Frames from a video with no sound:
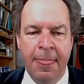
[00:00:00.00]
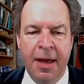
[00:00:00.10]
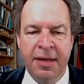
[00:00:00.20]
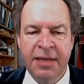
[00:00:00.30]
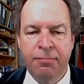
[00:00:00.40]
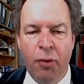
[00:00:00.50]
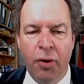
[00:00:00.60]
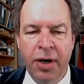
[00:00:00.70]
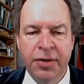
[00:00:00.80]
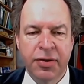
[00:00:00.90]
get
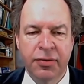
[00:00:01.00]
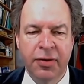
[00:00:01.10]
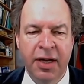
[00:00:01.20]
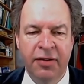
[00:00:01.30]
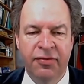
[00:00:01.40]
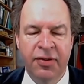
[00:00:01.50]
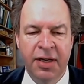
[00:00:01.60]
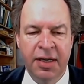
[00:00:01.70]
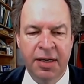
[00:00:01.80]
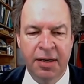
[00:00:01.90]
more, so you have
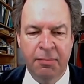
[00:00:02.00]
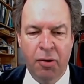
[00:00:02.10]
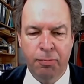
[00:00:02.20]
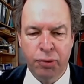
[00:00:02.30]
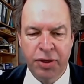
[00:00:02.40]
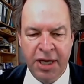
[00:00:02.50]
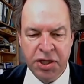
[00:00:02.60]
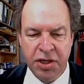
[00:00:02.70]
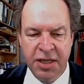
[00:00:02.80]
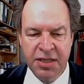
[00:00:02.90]
more
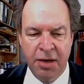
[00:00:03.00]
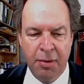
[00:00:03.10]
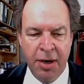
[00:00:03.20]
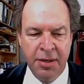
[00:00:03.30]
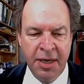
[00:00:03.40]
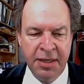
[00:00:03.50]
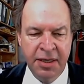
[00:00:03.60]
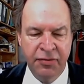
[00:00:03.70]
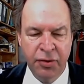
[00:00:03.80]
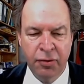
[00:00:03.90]
protection and so on. And
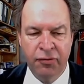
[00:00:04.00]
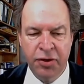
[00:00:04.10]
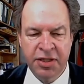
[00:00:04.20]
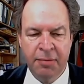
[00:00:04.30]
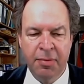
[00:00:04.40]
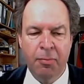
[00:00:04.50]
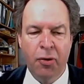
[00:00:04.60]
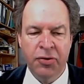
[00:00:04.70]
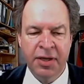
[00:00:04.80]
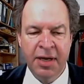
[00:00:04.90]
if you go, for example,
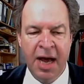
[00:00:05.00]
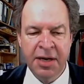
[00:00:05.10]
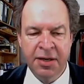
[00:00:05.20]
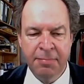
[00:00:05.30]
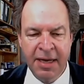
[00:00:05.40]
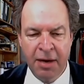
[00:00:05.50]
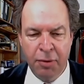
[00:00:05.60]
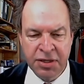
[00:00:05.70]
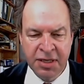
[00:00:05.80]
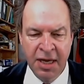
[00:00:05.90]
more than 100
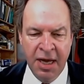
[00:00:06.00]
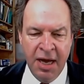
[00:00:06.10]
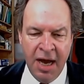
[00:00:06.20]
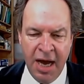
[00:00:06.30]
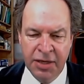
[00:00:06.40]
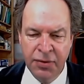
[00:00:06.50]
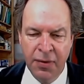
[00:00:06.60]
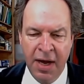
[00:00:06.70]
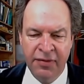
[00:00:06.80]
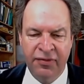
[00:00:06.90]
megawatts, you
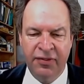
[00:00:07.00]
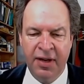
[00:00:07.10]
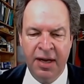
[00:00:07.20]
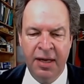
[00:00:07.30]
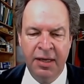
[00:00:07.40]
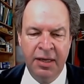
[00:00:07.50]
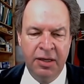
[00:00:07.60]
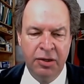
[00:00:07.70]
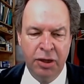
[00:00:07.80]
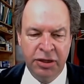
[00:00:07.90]
have a
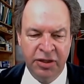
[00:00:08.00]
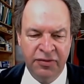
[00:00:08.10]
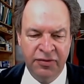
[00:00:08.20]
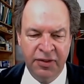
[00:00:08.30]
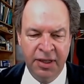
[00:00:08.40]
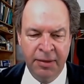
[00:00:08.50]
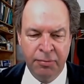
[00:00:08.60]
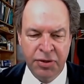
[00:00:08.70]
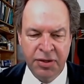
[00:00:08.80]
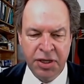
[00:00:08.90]
lot of
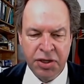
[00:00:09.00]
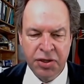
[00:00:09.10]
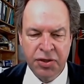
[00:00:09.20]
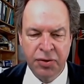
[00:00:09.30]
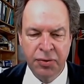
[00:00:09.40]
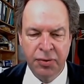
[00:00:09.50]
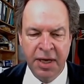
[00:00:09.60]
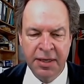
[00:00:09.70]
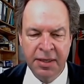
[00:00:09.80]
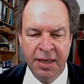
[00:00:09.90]
restrictions, so you
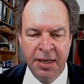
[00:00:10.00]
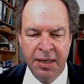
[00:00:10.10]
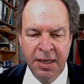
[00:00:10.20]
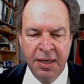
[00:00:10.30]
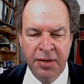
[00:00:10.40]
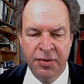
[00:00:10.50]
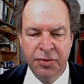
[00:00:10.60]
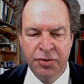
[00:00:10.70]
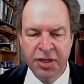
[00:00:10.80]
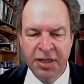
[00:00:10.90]
can the
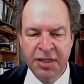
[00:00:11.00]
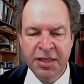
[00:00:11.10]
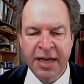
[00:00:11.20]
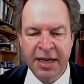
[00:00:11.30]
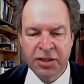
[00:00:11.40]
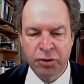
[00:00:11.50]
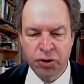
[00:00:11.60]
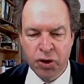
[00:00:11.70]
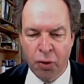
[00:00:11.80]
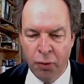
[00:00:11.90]
utility can
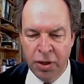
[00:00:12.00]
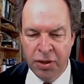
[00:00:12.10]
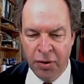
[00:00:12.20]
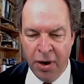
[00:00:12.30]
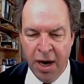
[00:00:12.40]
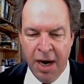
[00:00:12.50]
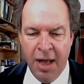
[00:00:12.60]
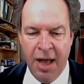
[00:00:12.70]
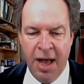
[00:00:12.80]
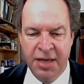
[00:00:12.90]
control your
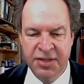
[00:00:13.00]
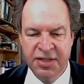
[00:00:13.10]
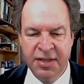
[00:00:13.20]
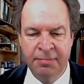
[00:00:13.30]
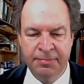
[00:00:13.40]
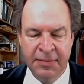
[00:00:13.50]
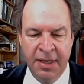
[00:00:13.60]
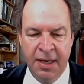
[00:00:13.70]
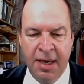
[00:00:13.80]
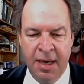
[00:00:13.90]
system
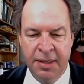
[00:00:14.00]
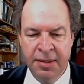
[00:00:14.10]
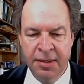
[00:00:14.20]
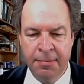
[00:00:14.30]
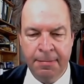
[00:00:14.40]
here